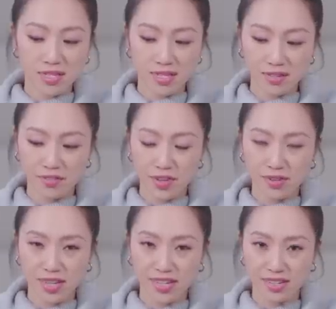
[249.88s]
it doesn't feel
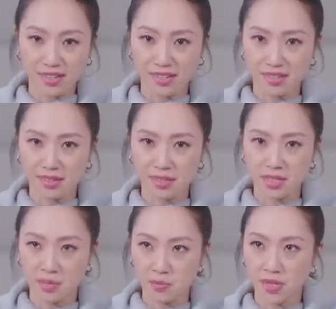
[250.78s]
like a
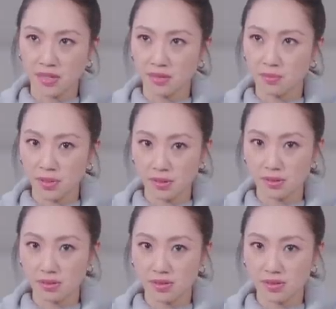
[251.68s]
sleeping pillow.